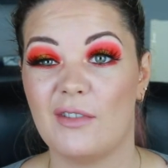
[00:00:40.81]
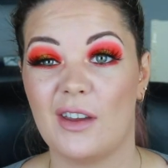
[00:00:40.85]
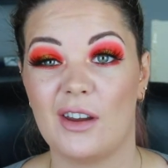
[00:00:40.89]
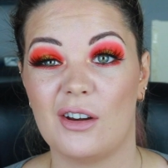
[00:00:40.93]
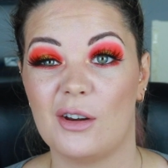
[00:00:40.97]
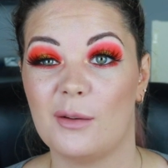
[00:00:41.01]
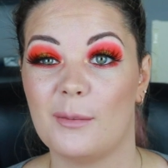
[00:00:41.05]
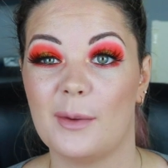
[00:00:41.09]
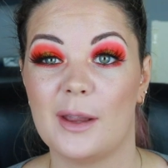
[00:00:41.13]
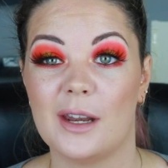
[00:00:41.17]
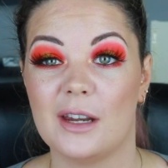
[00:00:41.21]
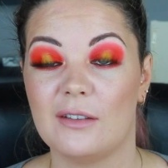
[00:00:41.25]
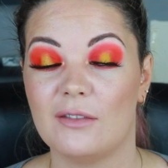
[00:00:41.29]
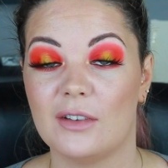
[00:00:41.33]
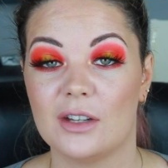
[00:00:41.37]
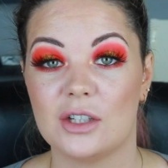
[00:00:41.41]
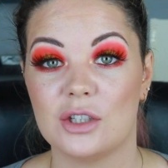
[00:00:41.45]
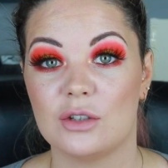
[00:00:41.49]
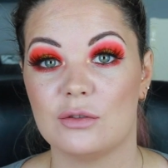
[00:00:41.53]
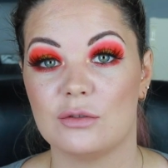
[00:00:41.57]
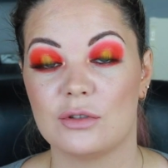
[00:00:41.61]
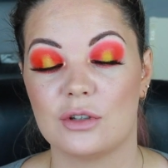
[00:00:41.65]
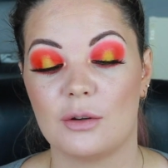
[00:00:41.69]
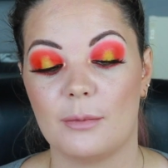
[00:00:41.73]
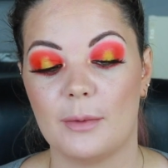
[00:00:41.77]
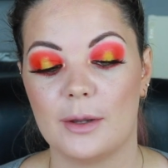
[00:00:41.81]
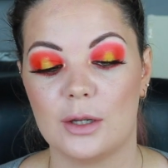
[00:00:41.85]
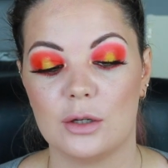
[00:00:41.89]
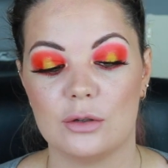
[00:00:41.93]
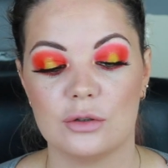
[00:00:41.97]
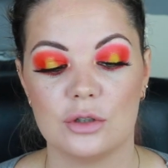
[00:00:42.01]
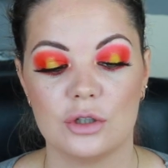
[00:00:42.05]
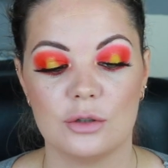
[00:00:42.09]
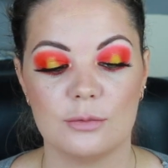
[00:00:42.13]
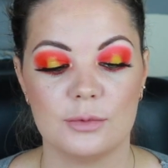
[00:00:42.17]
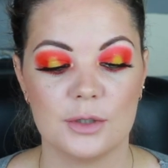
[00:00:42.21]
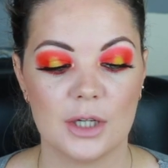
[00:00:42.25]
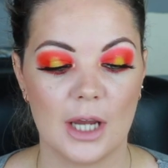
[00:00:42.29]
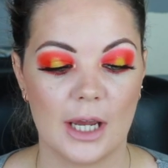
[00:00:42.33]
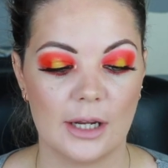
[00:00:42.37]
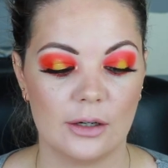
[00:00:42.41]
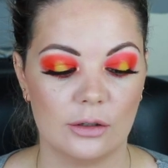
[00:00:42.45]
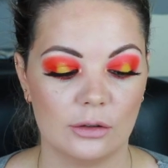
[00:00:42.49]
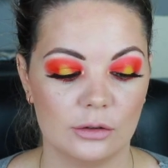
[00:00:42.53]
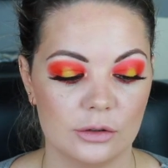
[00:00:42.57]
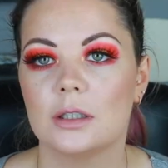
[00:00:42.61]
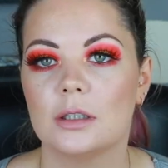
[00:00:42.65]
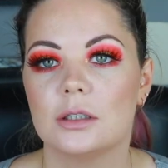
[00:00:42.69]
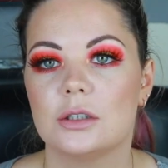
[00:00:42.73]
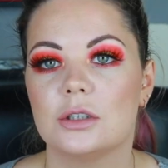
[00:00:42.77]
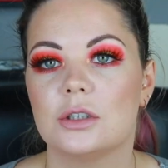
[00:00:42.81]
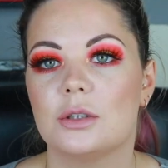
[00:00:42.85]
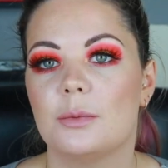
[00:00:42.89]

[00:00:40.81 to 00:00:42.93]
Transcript: very many videos on my YouTube channel.